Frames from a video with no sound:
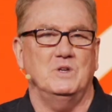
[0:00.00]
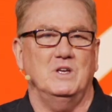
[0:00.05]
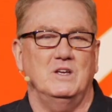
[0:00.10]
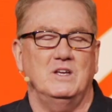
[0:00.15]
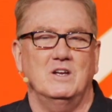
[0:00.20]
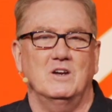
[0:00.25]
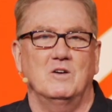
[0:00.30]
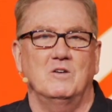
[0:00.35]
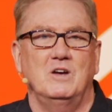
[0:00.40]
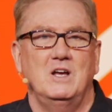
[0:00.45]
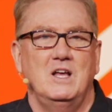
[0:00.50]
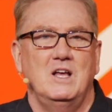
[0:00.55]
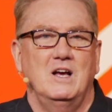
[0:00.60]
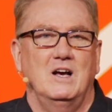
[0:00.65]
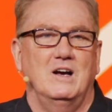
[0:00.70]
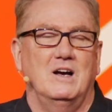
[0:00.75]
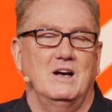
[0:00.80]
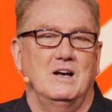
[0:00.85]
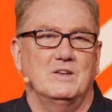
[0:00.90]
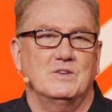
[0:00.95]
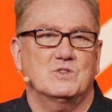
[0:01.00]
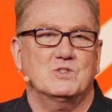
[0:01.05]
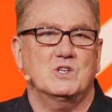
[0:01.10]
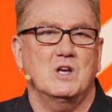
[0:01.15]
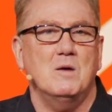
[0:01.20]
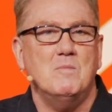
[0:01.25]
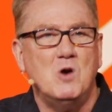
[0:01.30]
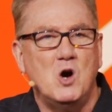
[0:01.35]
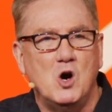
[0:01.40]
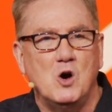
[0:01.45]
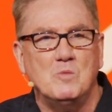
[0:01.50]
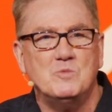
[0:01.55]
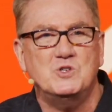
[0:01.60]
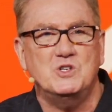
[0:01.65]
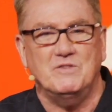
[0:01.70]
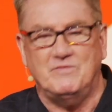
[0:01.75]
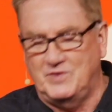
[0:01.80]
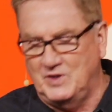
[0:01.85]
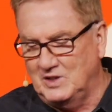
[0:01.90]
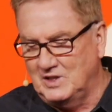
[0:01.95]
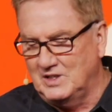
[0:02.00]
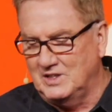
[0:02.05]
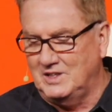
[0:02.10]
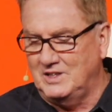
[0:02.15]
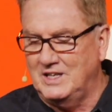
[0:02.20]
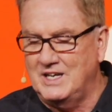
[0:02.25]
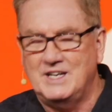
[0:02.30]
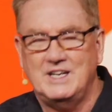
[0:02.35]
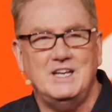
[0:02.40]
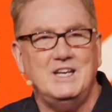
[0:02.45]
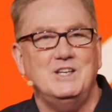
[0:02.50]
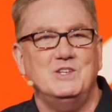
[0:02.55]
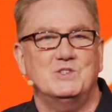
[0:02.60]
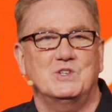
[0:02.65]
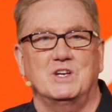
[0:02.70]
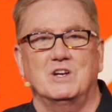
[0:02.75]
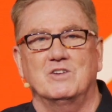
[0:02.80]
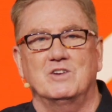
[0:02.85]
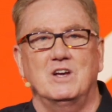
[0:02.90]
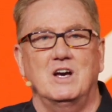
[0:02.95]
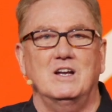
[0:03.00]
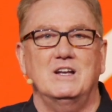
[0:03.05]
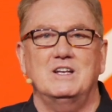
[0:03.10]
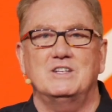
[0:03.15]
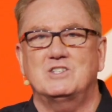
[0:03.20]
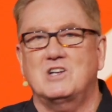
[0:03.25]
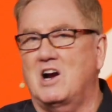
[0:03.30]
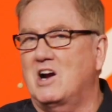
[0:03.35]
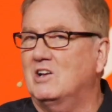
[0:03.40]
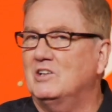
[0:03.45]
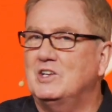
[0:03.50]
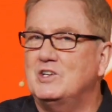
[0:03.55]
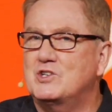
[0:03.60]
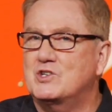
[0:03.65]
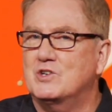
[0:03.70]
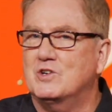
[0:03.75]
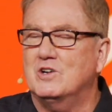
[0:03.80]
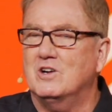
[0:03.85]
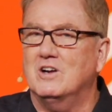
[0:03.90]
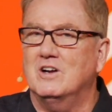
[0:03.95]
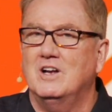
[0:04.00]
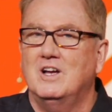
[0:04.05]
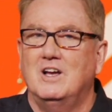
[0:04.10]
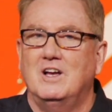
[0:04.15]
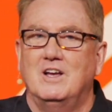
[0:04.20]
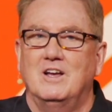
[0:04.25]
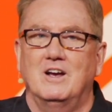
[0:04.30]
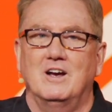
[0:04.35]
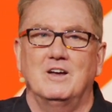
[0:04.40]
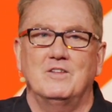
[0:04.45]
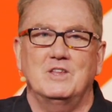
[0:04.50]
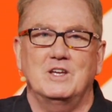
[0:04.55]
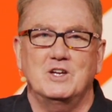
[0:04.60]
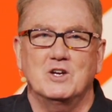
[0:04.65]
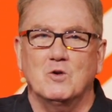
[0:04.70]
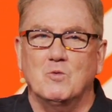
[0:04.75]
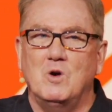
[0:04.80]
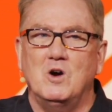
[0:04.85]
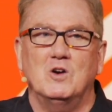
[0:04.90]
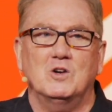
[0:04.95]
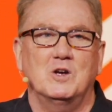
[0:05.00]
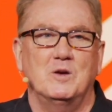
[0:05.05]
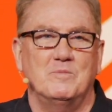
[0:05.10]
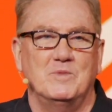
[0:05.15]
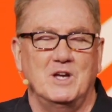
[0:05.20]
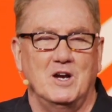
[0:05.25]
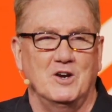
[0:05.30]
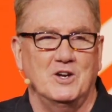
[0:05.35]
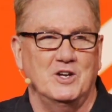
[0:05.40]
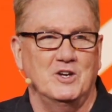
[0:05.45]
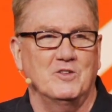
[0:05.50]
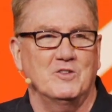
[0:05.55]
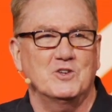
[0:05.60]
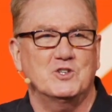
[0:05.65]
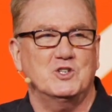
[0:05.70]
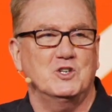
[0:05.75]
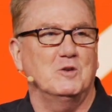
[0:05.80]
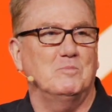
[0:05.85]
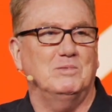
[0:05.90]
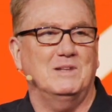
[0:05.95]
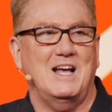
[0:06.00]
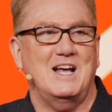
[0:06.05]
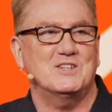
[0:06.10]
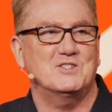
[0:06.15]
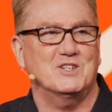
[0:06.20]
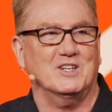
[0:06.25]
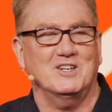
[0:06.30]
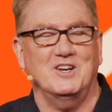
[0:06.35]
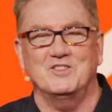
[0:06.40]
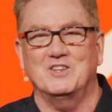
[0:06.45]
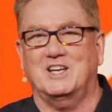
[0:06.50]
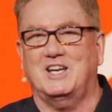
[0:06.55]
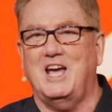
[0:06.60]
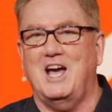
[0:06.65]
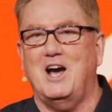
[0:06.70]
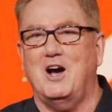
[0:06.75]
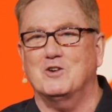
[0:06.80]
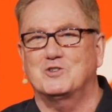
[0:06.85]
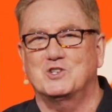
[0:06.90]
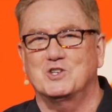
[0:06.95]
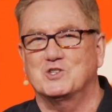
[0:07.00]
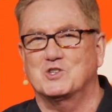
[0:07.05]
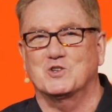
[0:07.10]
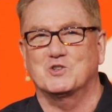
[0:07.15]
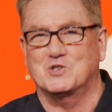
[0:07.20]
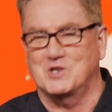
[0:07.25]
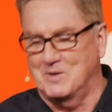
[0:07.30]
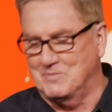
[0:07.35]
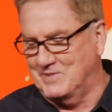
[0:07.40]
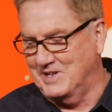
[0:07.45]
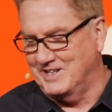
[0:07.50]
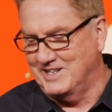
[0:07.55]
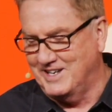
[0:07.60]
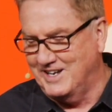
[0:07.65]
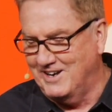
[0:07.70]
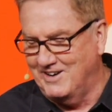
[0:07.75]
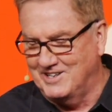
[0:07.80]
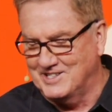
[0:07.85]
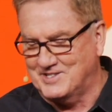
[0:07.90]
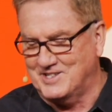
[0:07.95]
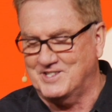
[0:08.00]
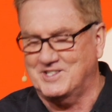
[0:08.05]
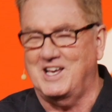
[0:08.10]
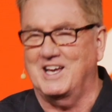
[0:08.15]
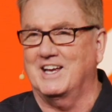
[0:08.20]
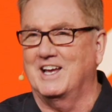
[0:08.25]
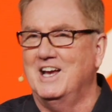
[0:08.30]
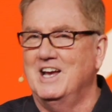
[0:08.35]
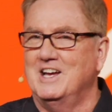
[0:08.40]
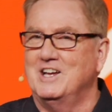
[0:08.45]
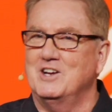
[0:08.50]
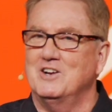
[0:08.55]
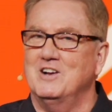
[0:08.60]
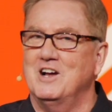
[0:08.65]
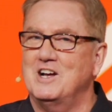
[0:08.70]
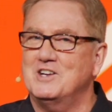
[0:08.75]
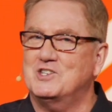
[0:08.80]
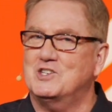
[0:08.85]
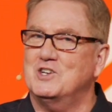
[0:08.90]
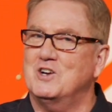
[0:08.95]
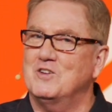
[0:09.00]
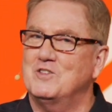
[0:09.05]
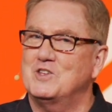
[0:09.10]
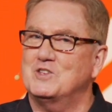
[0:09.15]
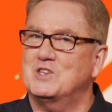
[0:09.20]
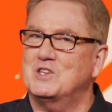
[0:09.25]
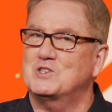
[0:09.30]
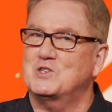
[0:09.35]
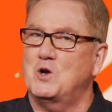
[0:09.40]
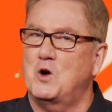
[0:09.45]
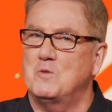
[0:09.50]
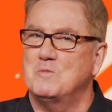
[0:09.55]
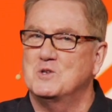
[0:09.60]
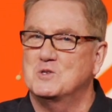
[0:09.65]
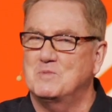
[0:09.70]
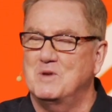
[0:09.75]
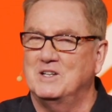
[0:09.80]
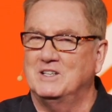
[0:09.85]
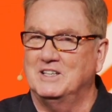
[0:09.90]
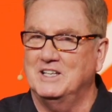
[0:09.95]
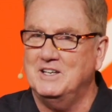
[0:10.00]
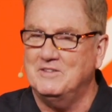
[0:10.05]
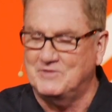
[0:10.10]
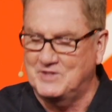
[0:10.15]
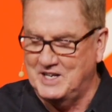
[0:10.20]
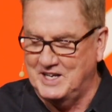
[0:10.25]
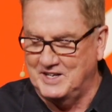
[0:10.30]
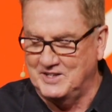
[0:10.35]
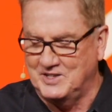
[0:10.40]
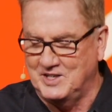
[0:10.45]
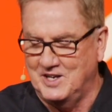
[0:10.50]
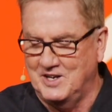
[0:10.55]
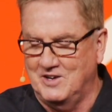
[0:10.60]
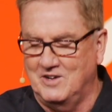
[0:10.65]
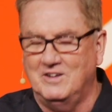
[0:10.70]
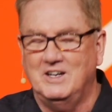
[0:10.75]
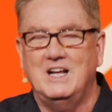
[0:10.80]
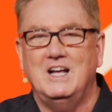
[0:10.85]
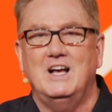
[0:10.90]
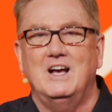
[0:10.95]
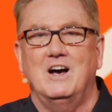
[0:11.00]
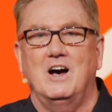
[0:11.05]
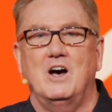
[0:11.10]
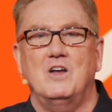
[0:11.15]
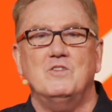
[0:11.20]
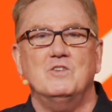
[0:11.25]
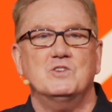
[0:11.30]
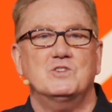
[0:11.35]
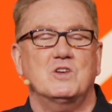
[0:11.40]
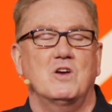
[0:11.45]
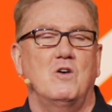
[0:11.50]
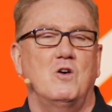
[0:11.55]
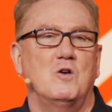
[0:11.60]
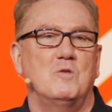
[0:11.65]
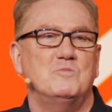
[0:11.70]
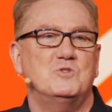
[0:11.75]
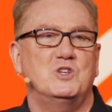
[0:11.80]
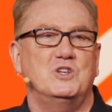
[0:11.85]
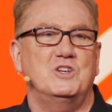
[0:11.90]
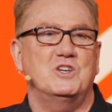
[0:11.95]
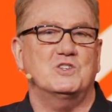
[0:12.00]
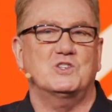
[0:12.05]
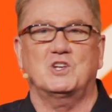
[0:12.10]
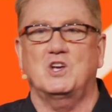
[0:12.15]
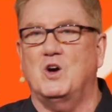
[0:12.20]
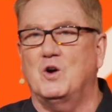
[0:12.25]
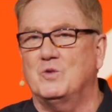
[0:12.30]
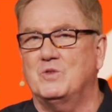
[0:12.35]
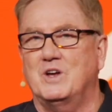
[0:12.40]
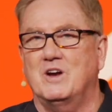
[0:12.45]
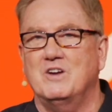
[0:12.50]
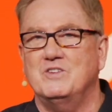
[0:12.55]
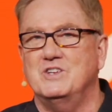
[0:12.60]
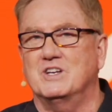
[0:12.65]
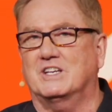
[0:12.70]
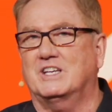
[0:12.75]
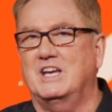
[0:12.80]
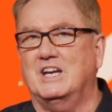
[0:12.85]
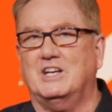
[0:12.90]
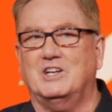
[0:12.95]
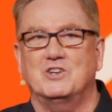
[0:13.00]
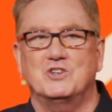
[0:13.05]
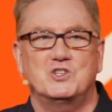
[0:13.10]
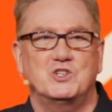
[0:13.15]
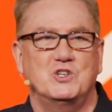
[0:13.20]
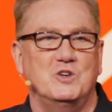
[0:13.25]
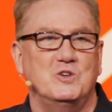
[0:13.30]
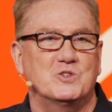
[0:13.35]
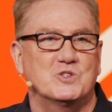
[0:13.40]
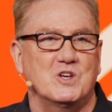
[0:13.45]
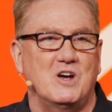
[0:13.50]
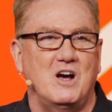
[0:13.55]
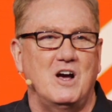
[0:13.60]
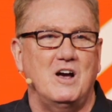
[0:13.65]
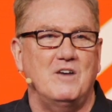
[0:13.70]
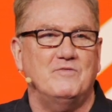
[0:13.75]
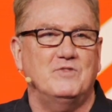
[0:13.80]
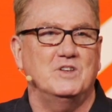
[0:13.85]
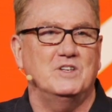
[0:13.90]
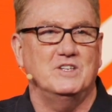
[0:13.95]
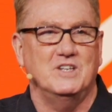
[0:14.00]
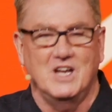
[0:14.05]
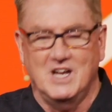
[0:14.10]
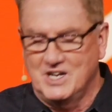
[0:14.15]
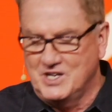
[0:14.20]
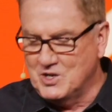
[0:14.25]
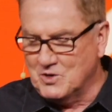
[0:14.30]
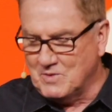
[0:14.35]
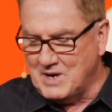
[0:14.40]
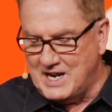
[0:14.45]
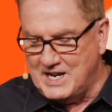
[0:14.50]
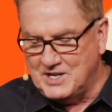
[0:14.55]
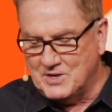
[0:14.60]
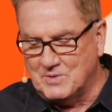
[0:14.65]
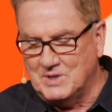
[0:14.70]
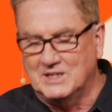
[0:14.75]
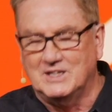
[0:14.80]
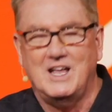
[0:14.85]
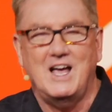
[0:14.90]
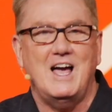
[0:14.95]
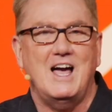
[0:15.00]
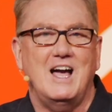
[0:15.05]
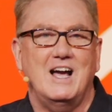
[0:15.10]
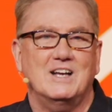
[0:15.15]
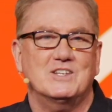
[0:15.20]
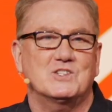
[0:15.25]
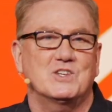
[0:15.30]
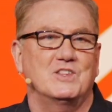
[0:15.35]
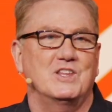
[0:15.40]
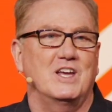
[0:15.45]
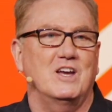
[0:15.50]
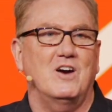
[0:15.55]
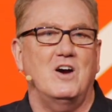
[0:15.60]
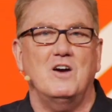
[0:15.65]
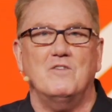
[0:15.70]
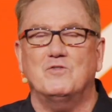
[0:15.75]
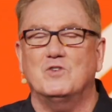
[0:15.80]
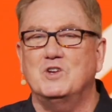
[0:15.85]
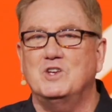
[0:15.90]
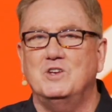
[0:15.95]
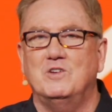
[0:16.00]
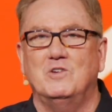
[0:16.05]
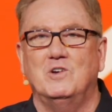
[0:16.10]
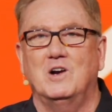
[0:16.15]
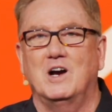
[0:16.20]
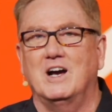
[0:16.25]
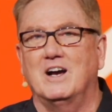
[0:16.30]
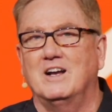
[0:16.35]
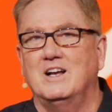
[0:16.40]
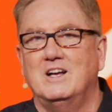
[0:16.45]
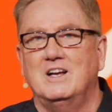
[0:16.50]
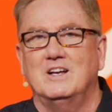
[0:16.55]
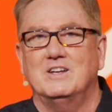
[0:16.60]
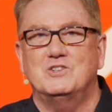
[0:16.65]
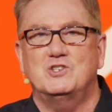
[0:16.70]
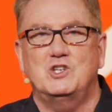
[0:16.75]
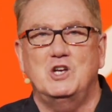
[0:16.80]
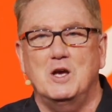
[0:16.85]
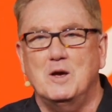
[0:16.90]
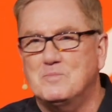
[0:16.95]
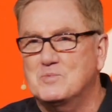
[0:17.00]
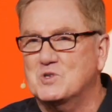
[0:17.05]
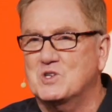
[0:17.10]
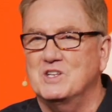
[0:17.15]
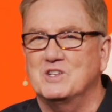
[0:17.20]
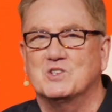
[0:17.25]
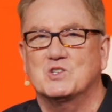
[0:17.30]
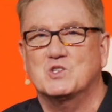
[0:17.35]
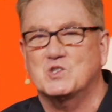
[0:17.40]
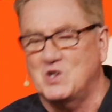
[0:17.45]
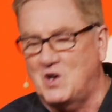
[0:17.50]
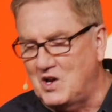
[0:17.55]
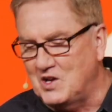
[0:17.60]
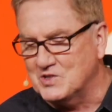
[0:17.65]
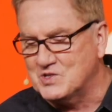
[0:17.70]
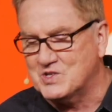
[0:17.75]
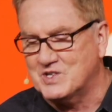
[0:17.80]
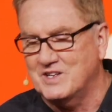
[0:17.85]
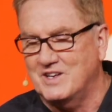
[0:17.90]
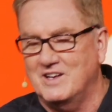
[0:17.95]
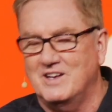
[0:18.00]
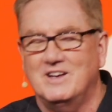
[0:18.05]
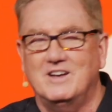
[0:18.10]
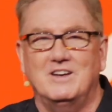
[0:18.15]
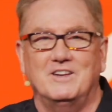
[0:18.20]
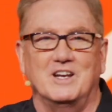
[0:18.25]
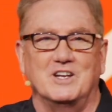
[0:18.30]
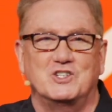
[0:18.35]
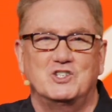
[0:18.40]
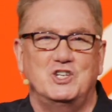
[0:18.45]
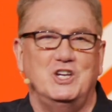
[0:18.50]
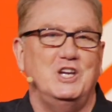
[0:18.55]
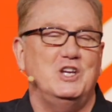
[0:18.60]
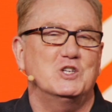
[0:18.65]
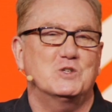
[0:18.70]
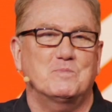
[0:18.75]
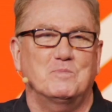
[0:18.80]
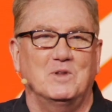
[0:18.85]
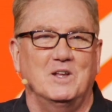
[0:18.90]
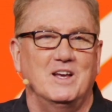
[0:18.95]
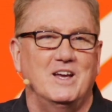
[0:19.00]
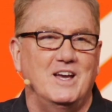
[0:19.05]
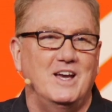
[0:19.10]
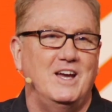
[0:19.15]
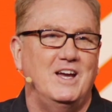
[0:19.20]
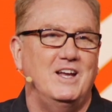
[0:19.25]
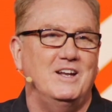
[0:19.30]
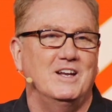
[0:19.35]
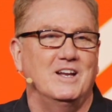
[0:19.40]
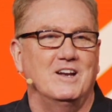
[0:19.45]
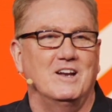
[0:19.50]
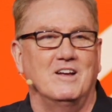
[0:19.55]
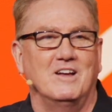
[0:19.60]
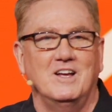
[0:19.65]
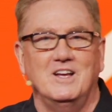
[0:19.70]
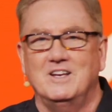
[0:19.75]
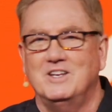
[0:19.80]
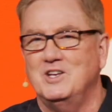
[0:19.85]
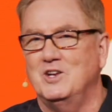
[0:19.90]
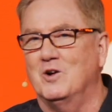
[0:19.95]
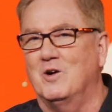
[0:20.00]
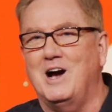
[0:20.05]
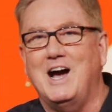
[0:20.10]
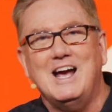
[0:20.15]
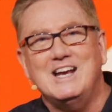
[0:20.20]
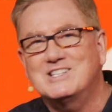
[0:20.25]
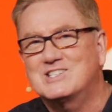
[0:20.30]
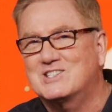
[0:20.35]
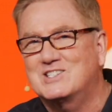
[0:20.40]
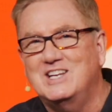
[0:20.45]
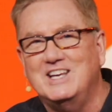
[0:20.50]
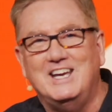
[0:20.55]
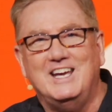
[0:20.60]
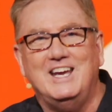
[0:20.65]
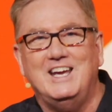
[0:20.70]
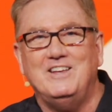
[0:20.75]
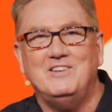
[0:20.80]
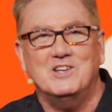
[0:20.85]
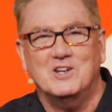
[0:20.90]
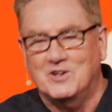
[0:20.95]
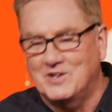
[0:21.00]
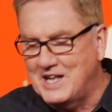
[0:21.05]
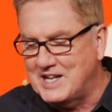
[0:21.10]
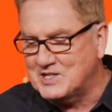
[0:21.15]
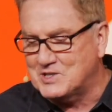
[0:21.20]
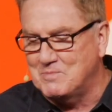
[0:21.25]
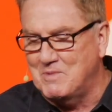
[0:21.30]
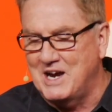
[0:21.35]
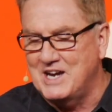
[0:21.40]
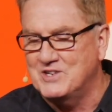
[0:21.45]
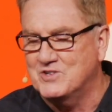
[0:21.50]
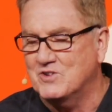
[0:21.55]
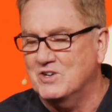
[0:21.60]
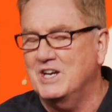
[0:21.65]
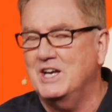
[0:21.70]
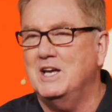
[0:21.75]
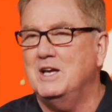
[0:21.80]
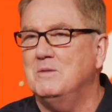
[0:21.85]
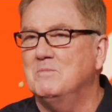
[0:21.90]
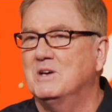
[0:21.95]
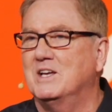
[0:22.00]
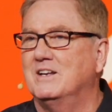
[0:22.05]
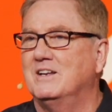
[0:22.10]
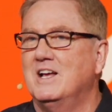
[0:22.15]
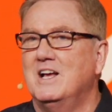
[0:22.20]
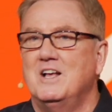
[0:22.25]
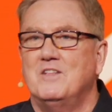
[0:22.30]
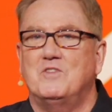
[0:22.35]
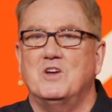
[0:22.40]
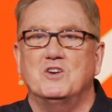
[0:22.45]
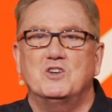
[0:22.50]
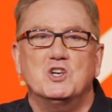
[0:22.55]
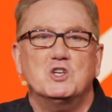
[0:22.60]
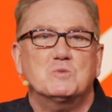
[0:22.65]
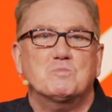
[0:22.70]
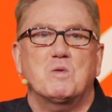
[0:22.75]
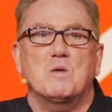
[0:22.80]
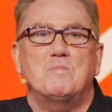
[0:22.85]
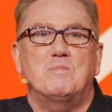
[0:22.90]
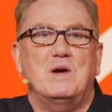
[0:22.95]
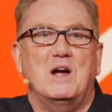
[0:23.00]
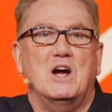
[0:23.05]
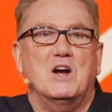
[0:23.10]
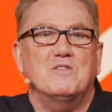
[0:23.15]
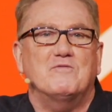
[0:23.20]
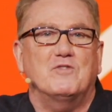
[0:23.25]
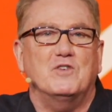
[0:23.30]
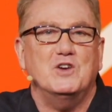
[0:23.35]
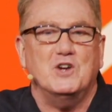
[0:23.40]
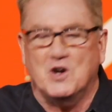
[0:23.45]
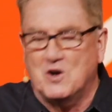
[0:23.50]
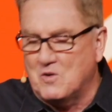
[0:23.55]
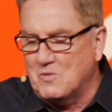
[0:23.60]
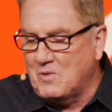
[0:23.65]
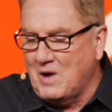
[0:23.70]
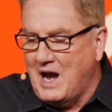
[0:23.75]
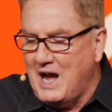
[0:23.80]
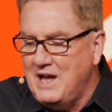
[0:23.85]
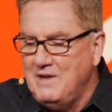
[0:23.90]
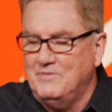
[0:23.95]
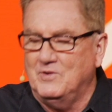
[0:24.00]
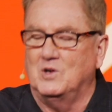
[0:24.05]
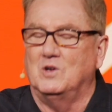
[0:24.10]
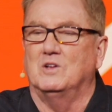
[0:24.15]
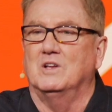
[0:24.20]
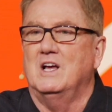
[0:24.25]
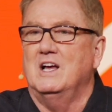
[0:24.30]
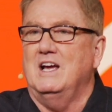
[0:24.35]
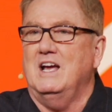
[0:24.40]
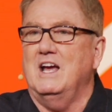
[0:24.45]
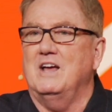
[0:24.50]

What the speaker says: You know, some homes you feel a little uneasy. You're not entirely sure that you're welcome there. You know, there's still plastic on the couches or something. You know, it's just like you're not sure that this home has been lived in. You know, others' homes you just go there and you kick your shoes off and you're ready to relax and they offer you chips and salsa and a cheese plate and a, you know, iced tea. You know, that's my dream. And they're just prepared for your arrival.